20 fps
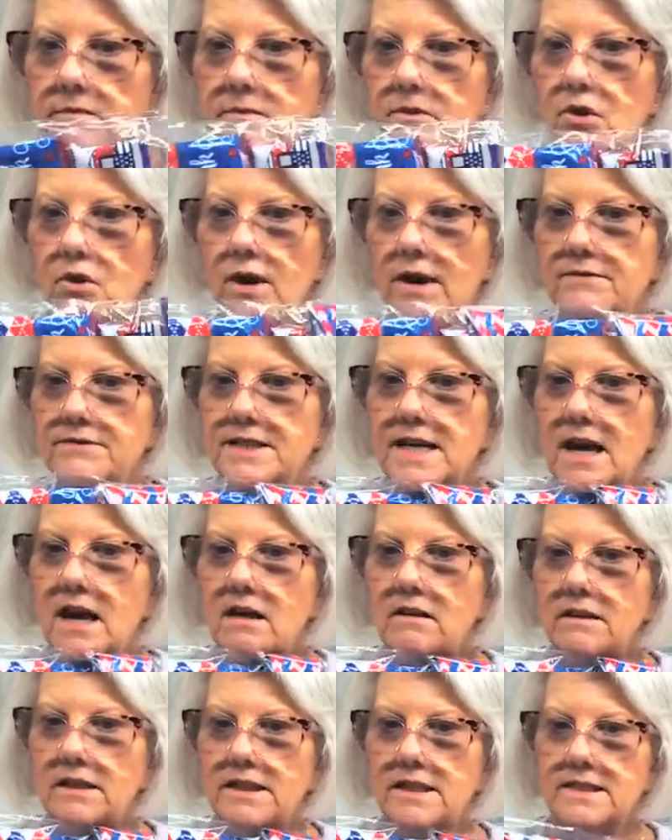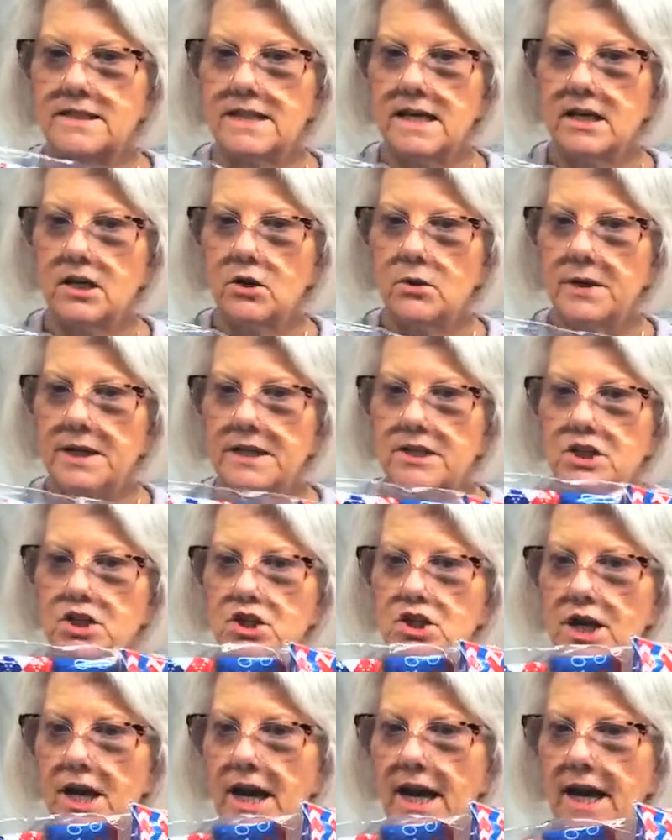Craft Outlet, Deco
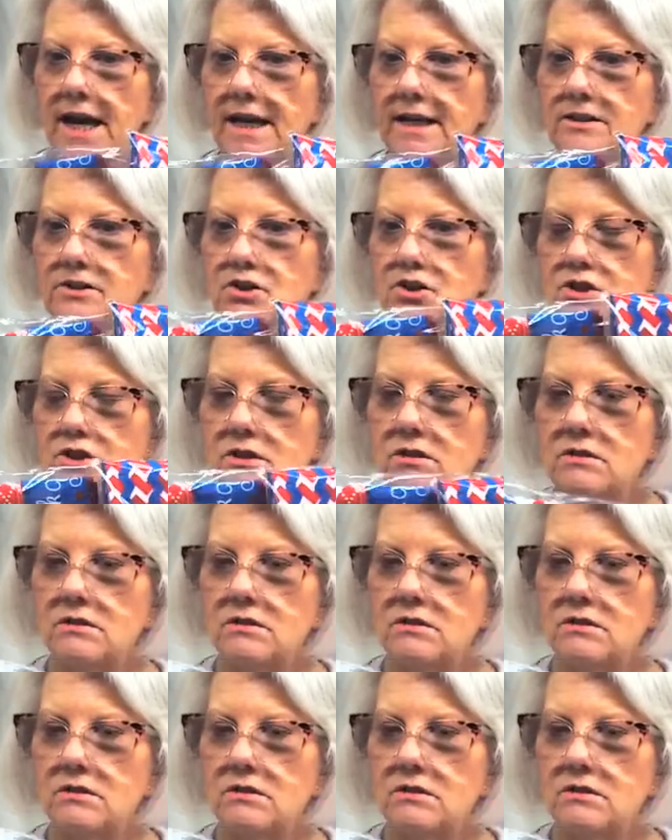Exchange.